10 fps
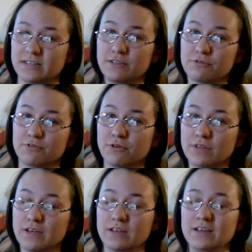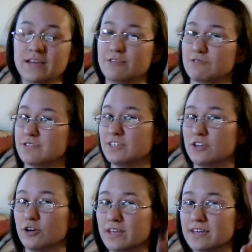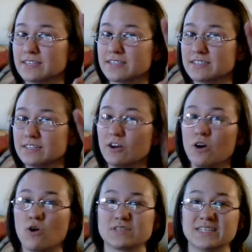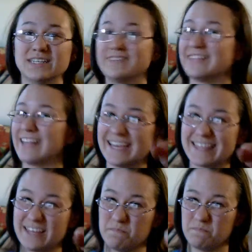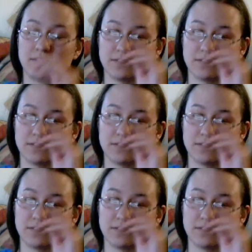either didn't know they existed or didn't even like them.